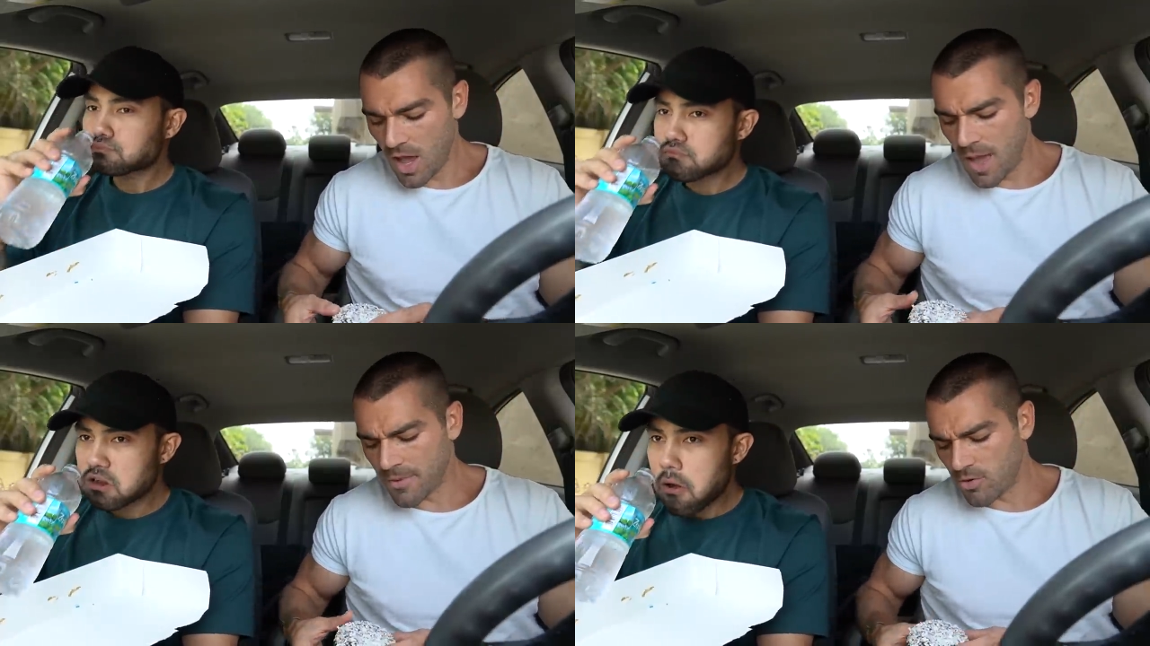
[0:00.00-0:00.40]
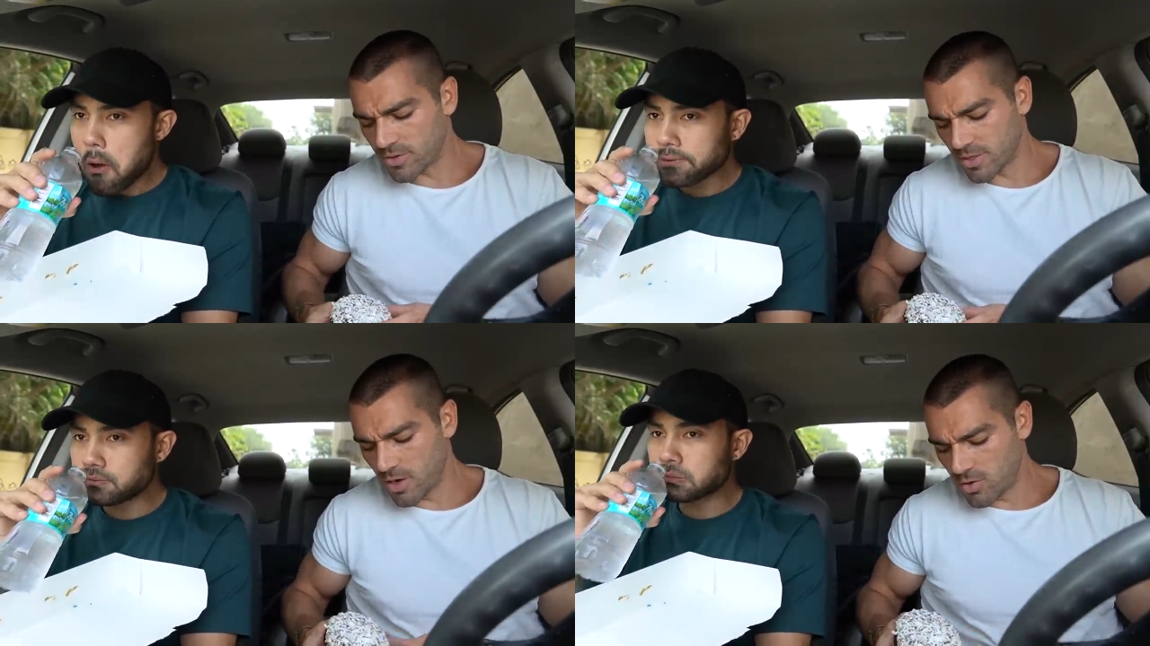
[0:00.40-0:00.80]
Speaker 1: I'm going
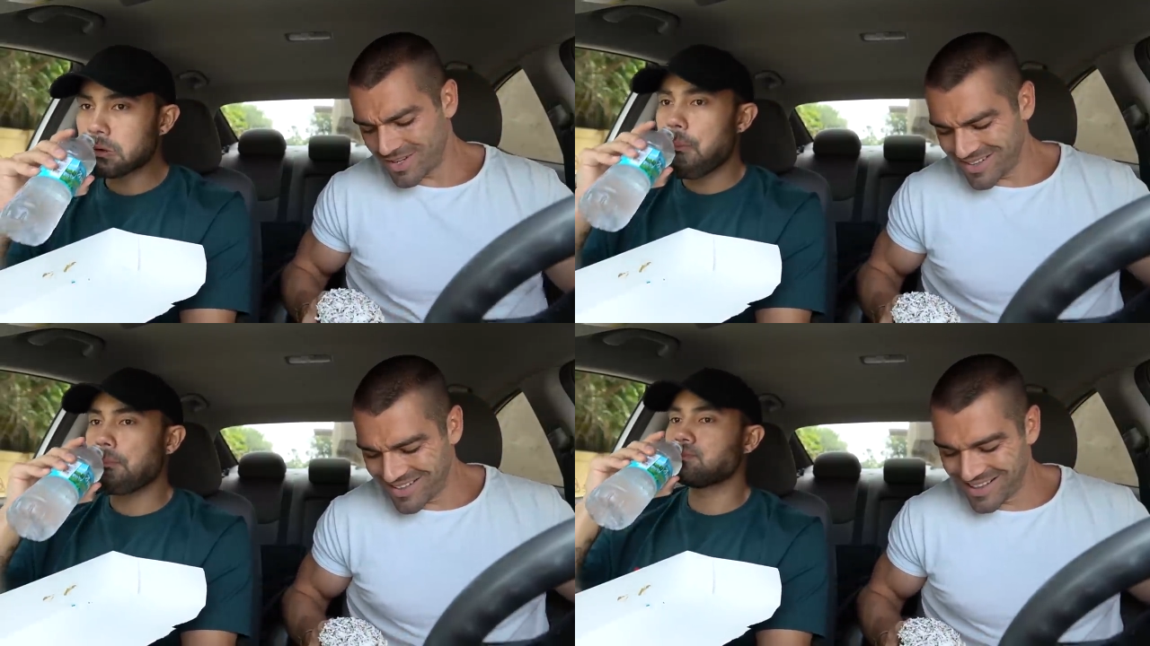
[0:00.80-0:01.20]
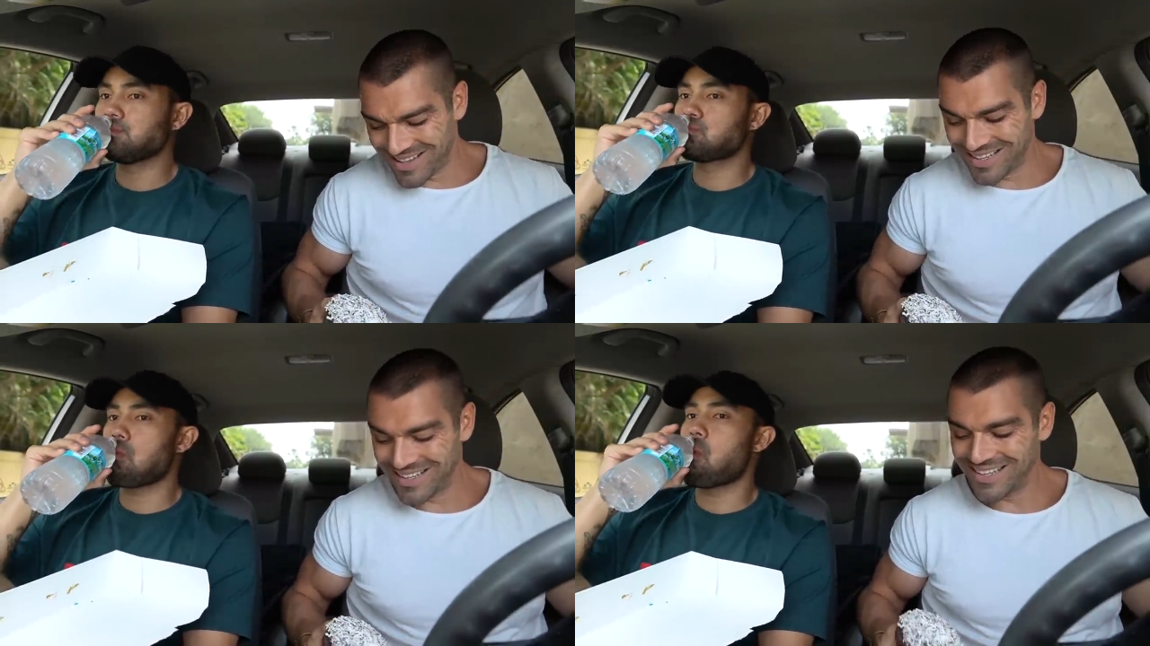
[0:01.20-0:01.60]
to go with
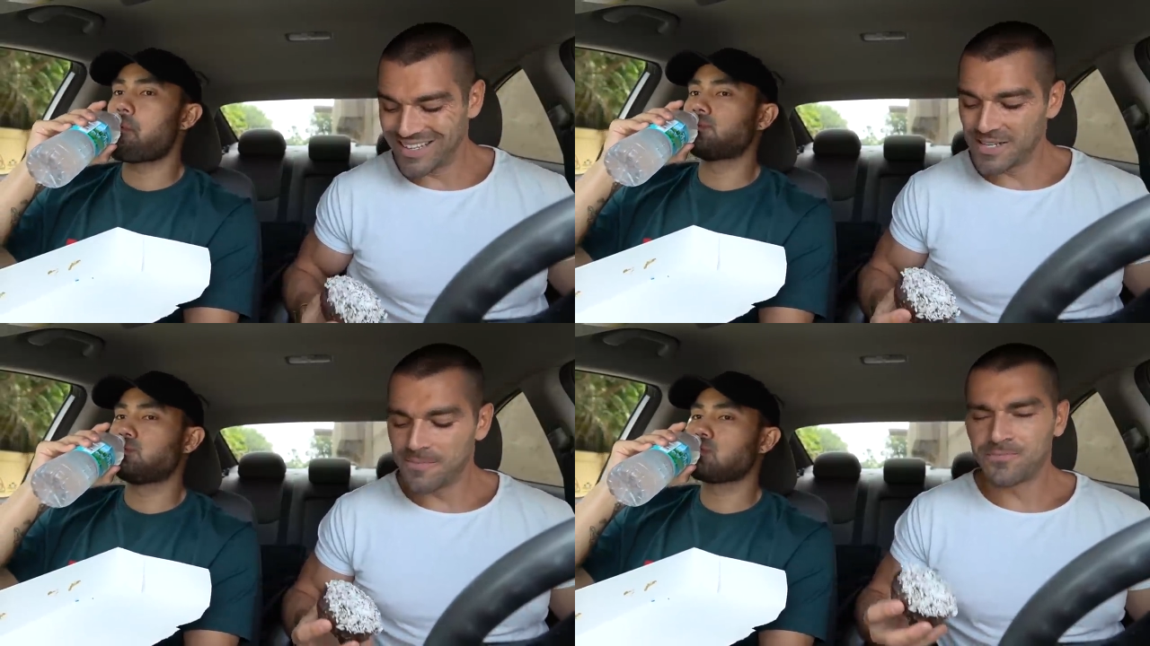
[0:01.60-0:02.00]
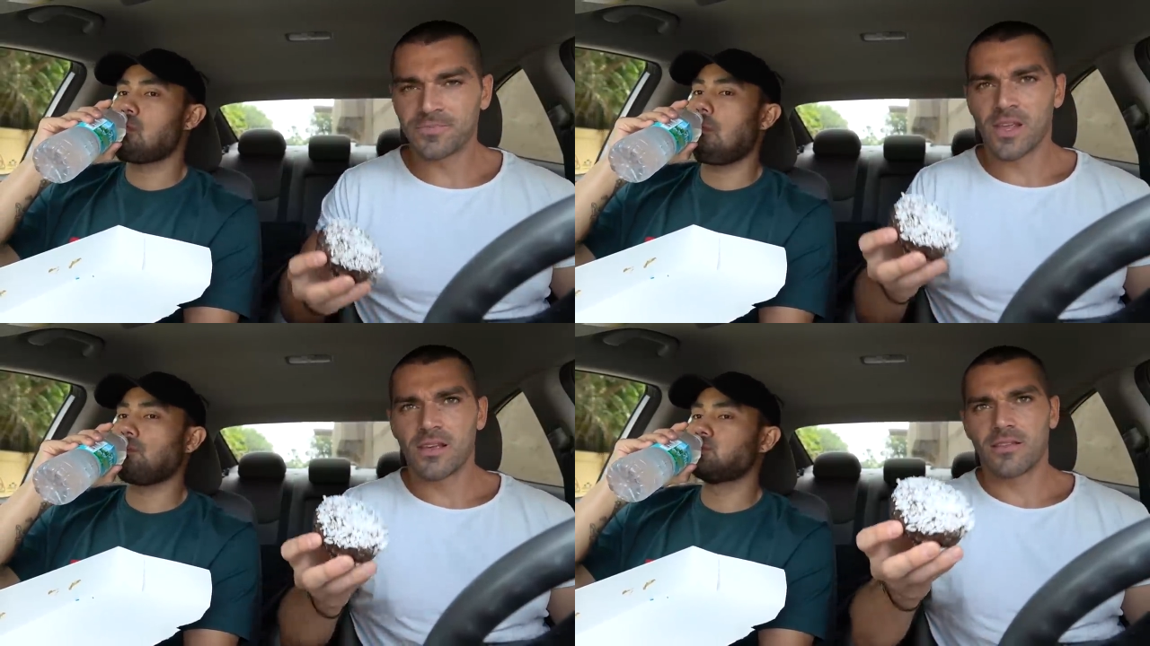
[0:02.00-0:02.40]

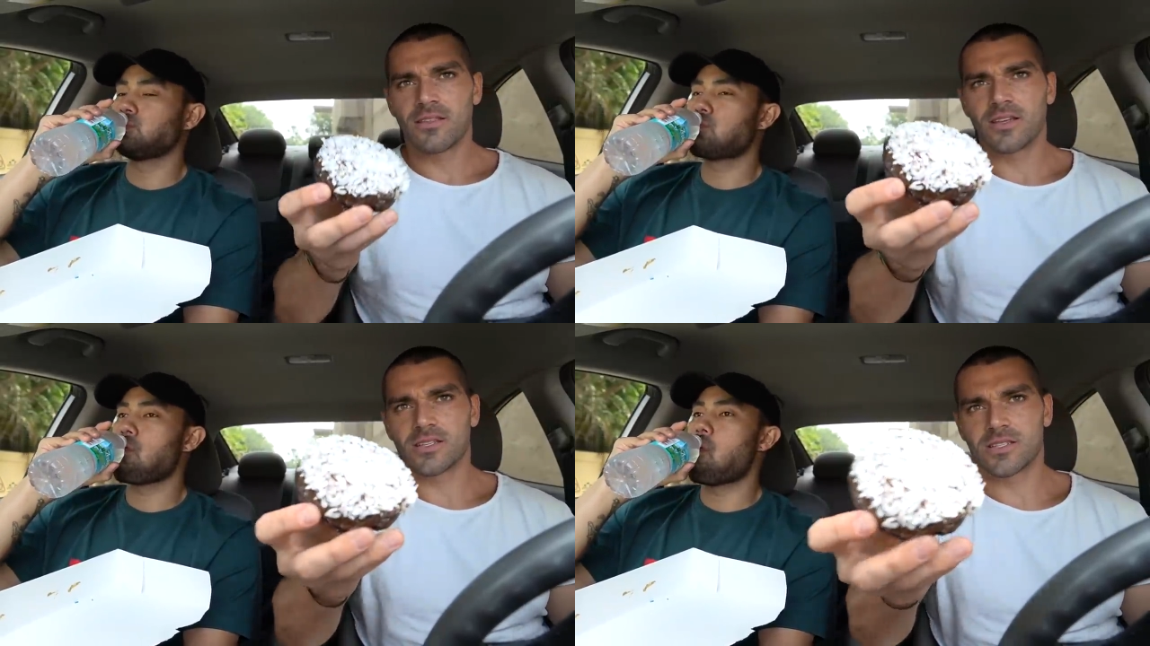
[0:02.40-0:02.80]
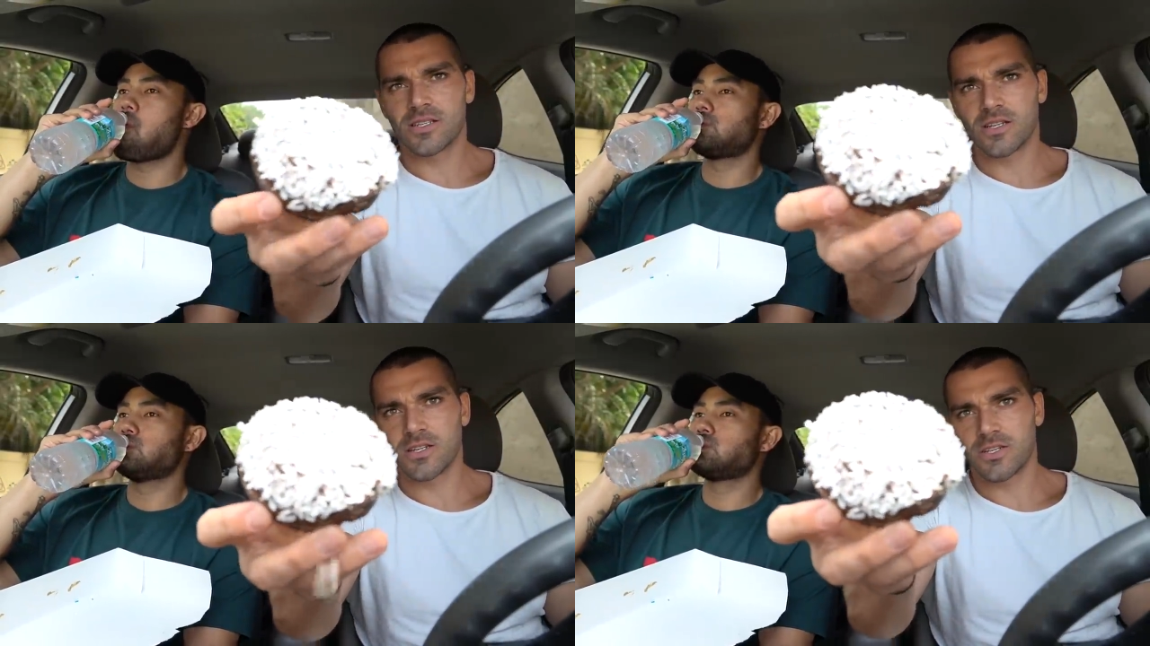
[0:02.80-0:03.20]

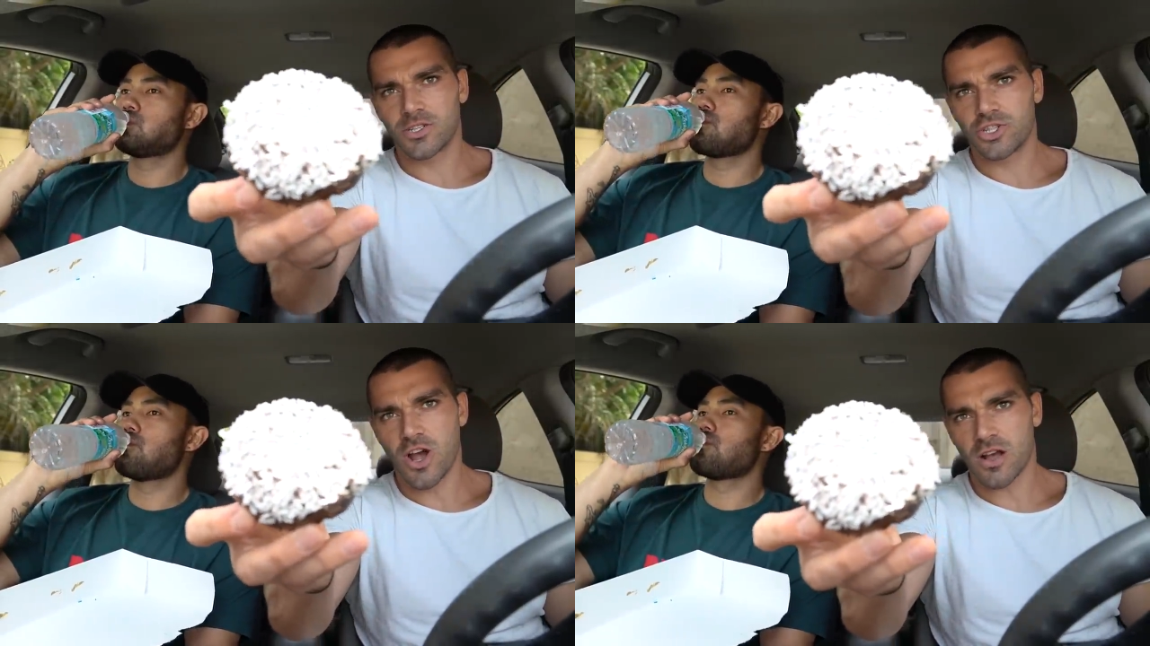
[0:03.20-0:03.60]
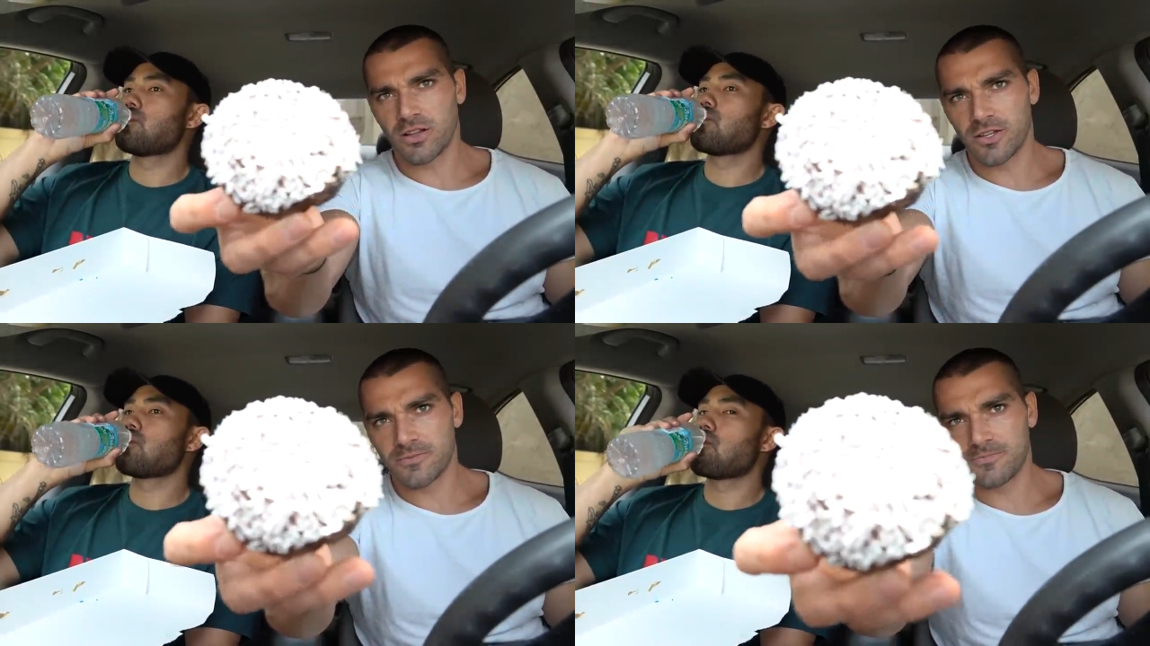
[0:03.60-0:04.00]
this
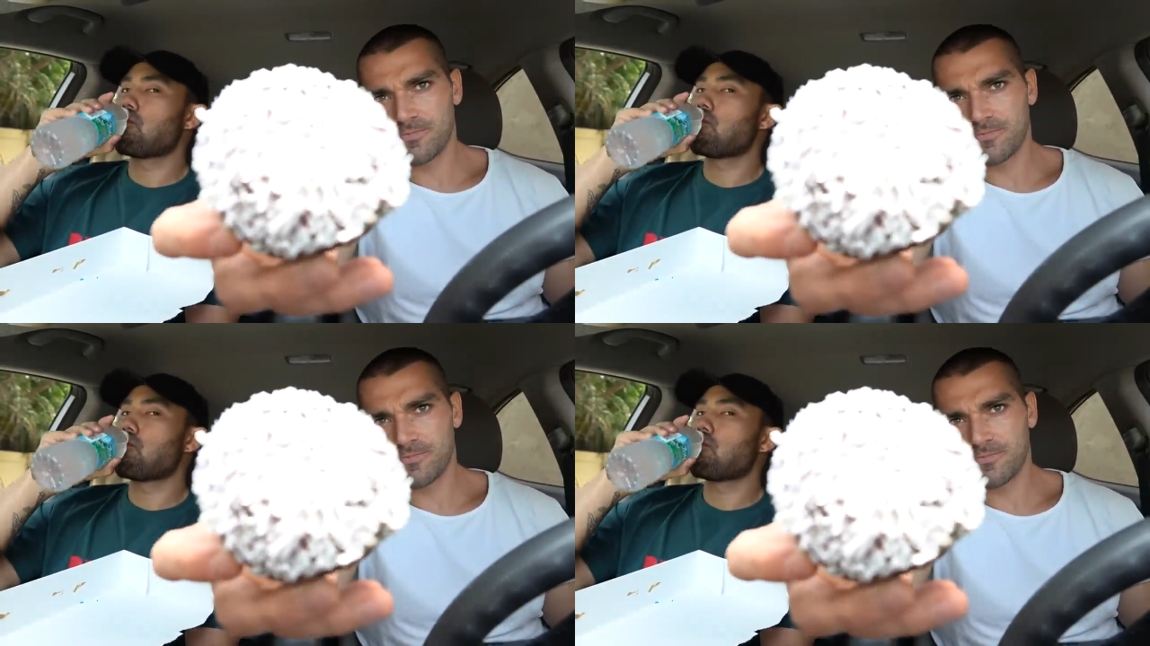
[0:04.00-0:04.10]
chocolate